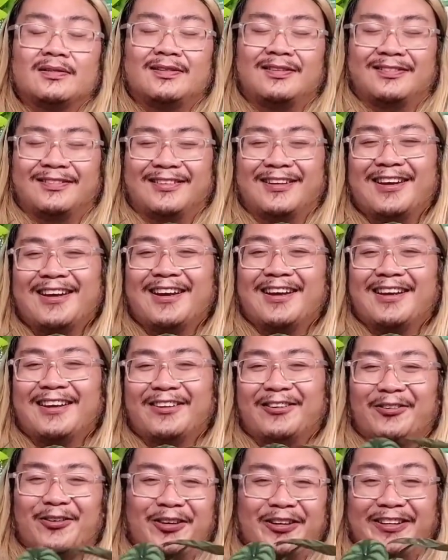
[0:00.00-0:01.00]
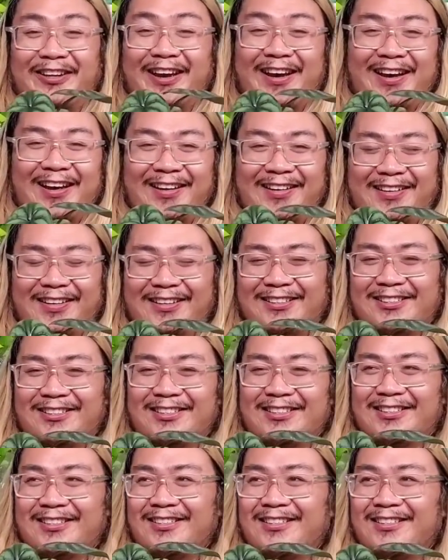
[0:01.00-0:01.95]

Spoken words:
since or yet.